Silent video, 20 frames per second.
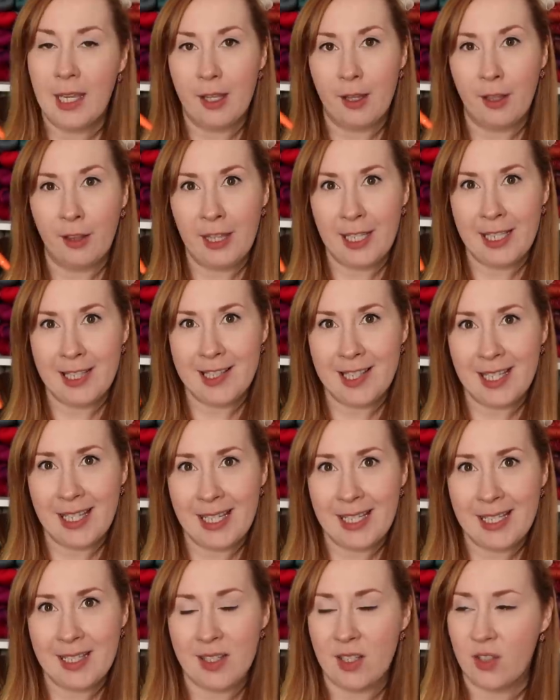This
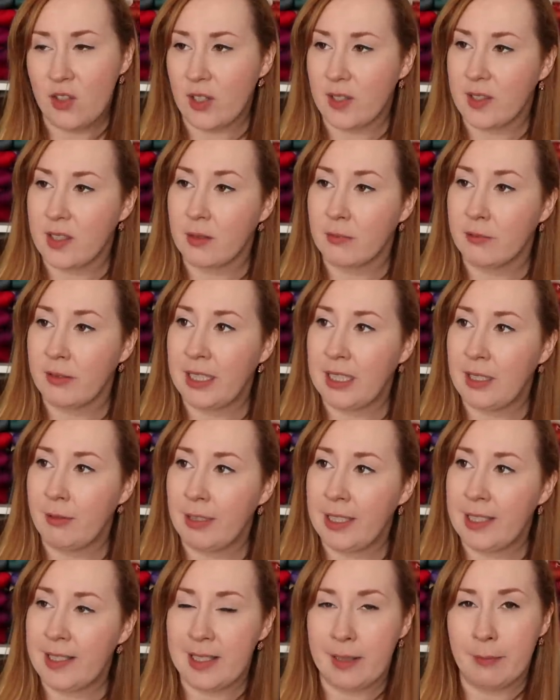is just a really,
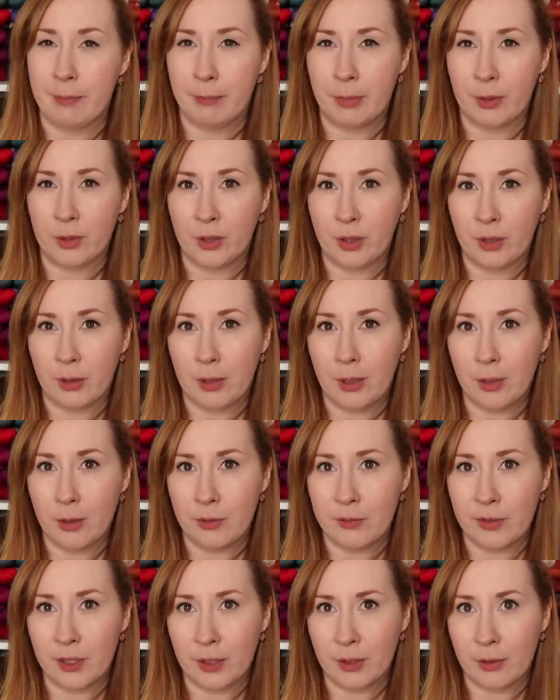really simple
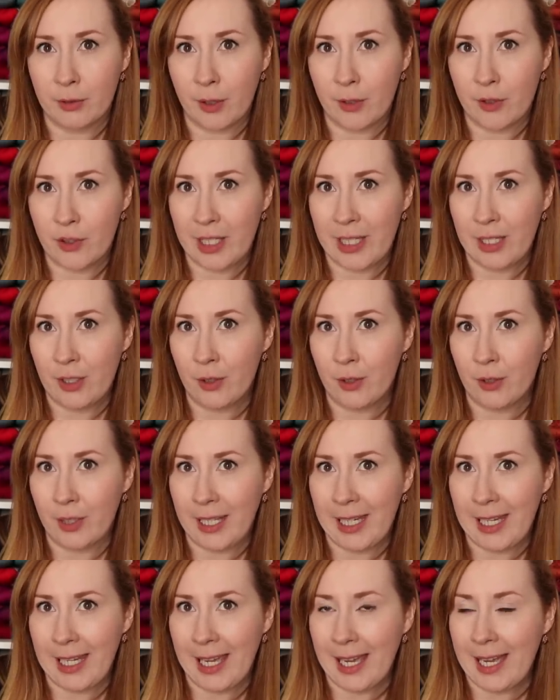clover crochet hook.
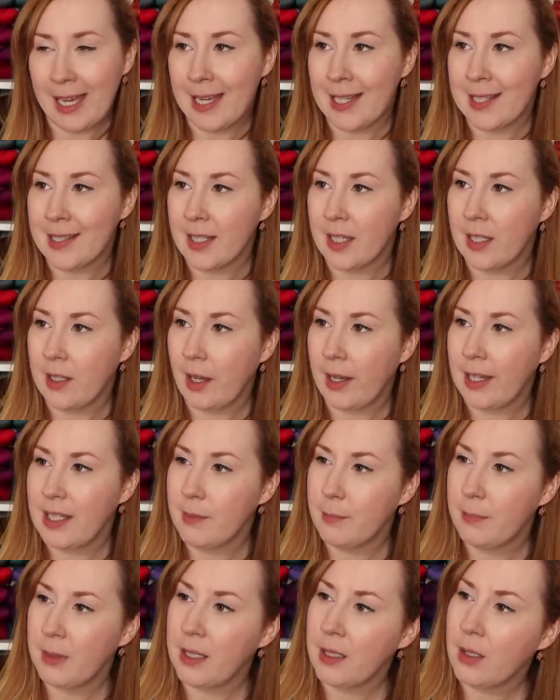It has a
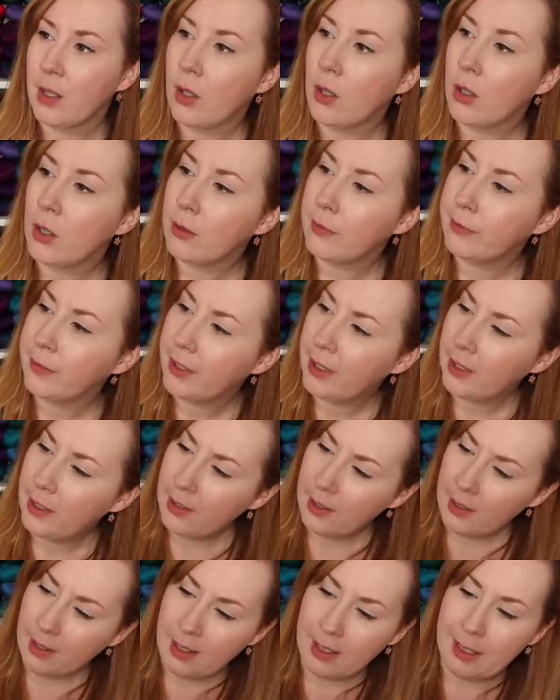nice bit of
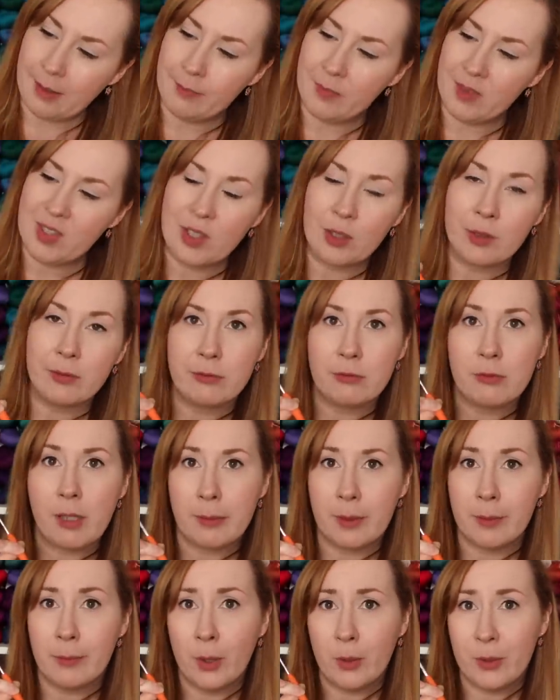sort of
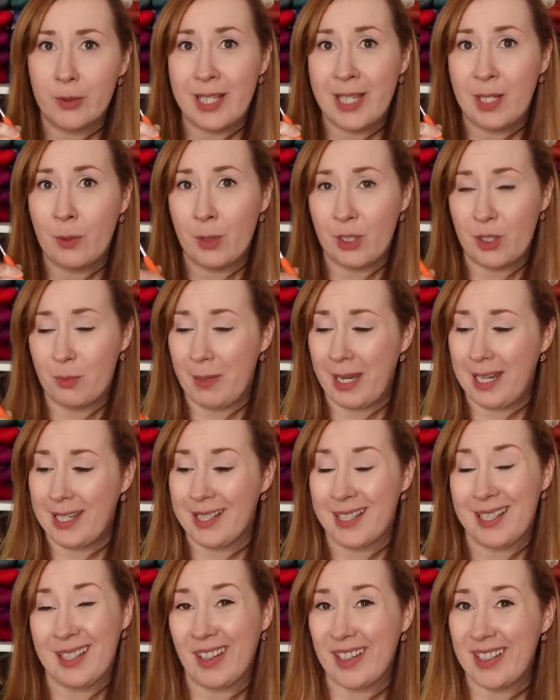rubber molding, which
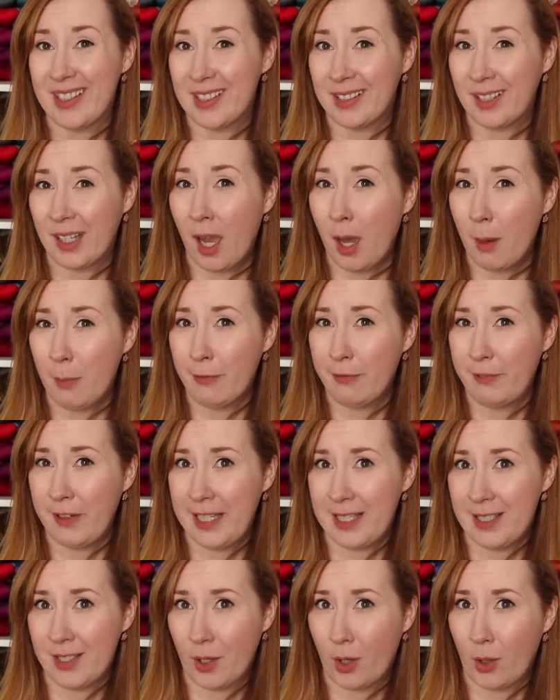makes it nice and
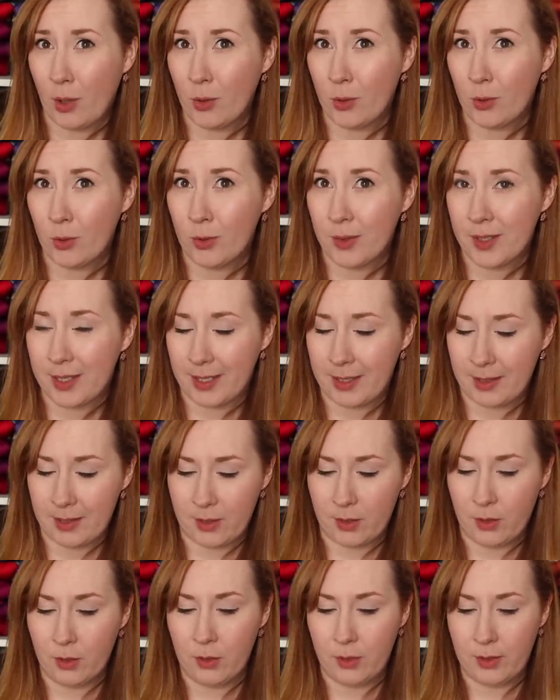comfy to hold and
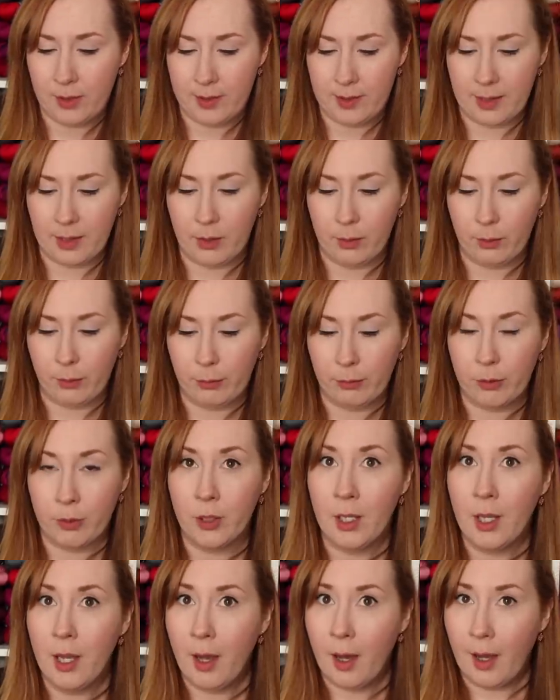to hook as I go through.